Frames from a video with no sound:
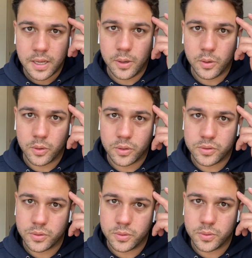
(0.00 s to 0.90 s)
in order
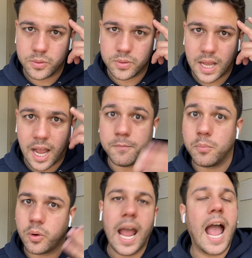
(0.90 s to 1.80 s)
to have
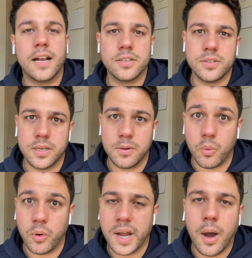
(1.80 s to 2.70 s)
more action and
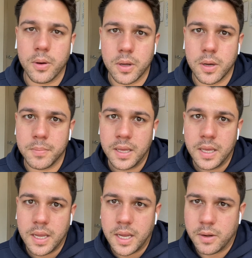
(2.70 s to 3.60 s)
more outcome
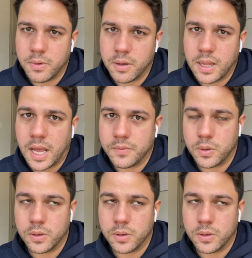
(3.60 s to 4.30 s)
in real life.